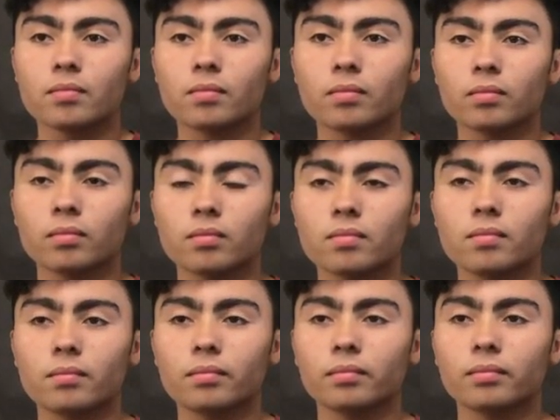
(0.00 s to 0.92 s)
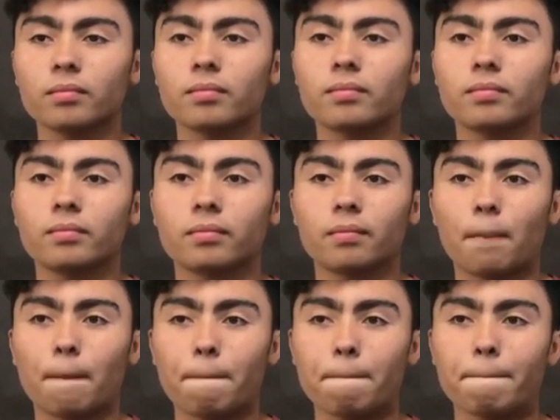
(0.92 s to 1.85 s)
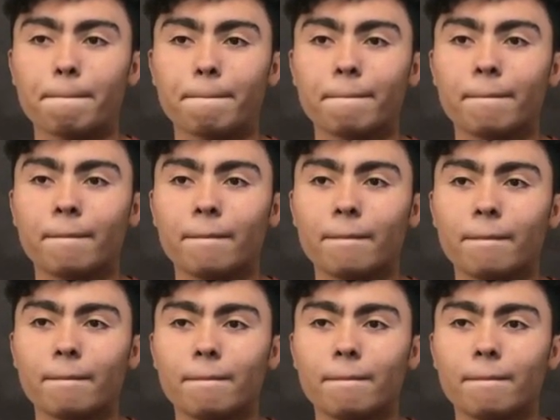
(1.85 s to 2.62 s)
[no speech]